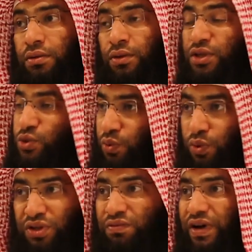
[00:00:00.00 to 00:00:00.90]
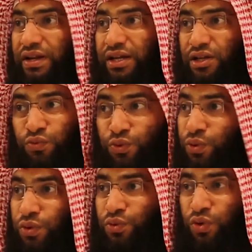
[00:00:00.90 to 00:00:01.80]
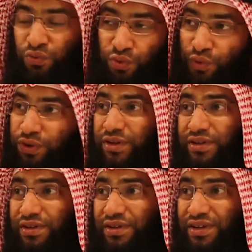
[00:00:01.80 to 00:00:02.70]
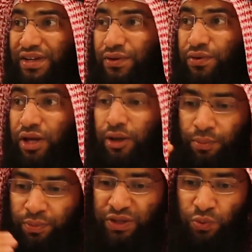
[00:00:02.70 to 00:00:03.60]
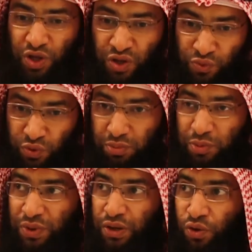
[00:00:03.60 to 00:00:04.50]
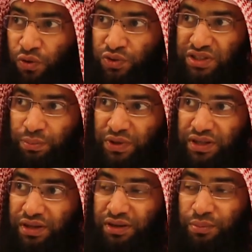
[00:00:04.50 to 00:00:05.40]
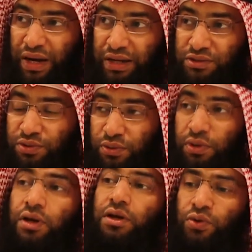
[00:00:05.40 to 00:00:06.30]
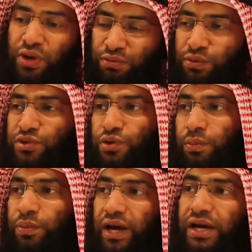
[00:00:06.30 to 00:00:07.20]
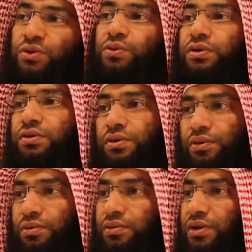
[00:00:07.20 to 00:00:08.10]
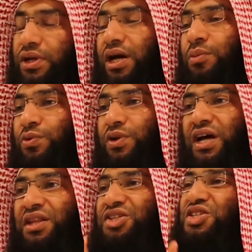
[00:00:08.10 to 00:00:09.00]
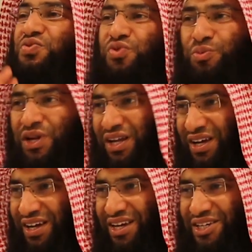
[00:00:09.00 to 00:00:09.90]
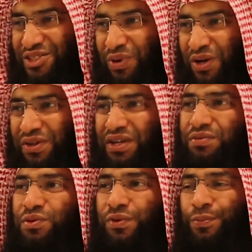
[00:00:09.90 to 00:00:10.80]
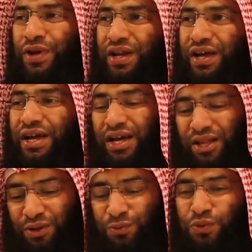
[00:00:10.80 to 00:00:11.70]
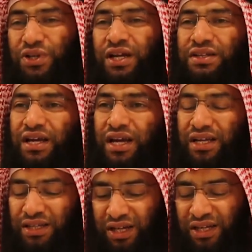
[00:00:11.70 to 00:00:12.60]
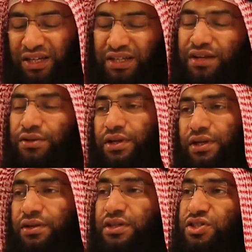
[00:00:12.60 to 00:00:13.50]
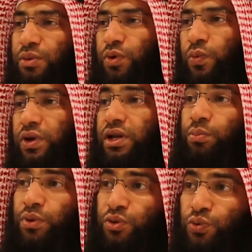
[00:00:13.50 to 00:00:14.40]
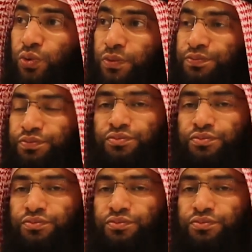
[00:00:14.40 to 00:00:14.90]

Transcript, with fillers: This will not invalidate if you don't know if you forgot. Yeah. But if you remember or somebody reminds you, you have to stop and you continue. Alhamdulillah, this is from Allah. Subhanallah, gift from Allah. The food and the, uh, eating and drinking. This is number one. Number two,